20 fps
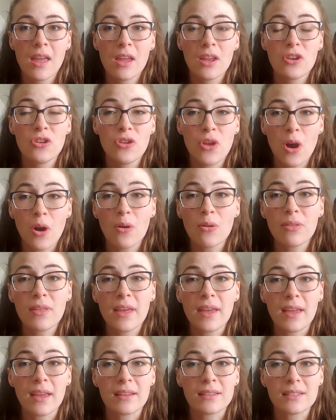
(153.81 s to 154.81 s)
know
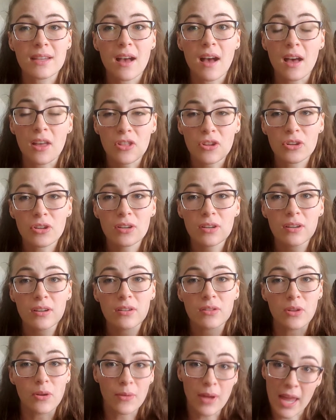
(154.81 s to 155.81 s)
that other
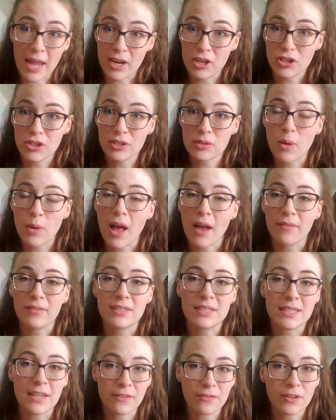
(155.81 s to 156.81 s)
locations will
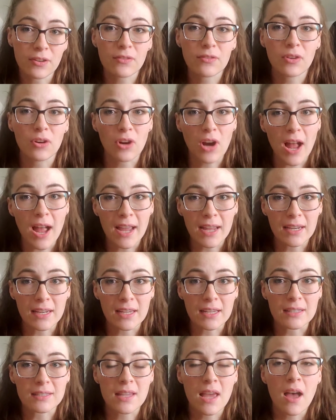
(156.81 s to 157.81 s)
have different
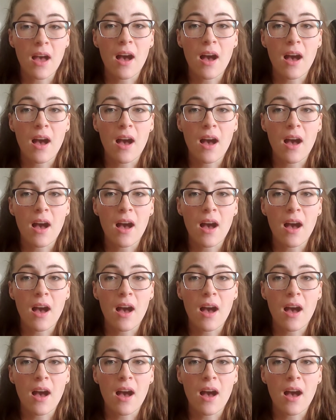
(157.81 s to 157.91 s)
varieties